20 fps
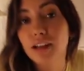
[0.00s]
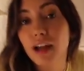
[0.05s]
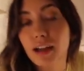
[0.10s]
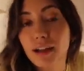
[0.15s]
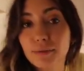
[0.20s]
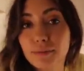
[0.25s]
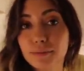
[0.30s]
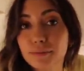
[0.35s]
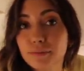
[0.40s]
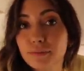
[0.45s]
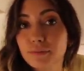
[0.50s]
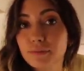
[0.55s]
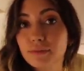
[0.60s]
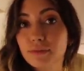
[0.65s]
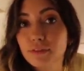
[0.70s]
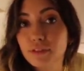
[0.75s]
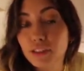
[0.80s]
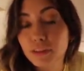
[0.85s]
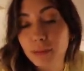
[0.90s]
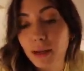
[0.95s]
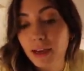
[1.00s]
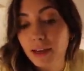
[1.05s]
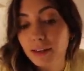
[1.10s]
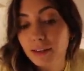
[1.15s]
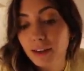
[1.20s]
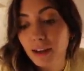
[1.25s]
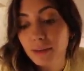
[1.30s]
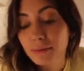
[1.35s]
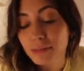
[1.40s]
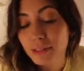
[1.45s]
time for bed.
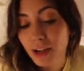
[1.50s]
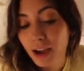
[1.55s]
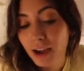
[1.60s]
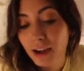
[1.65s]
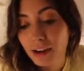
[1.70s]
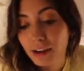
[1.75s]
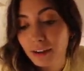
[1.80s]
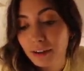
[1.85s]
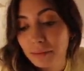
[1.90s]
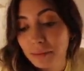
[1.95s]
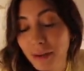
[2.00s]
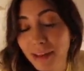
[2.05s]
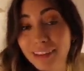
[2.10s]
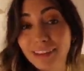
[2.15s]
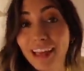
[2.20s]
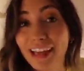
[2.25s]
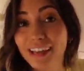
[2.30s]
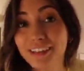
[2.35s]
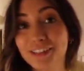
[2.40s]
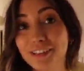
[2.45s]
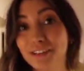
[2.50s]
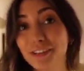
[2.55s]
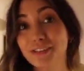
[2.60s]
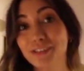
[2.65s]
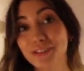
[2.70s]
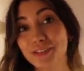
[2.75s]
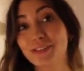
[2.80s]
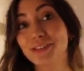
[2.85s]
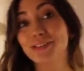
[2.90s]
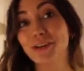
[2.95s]
I'm tired. My legs
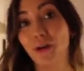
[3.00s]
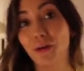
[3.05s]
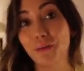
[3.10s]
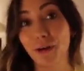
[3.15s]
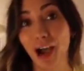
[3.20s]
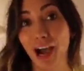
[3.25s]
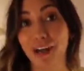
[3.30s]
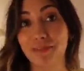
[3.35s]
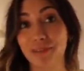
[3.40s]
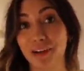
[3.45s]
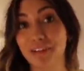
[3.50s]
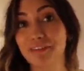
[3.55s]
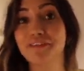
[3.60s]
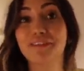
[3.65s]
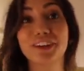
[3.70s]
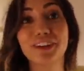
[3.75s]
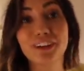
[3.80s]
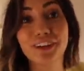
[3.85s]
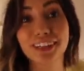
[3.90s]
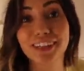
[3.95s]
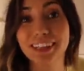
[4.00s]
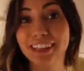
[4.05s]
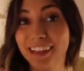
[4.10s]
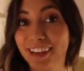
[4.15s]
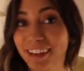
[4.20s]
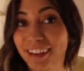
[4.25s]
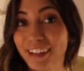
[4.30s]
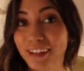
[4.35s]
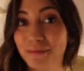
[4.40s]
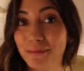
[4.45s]
hurt so bad. My feet are
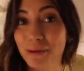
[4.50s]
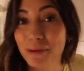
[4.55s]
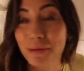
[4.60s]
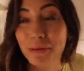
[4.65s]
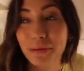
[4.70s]
killing me.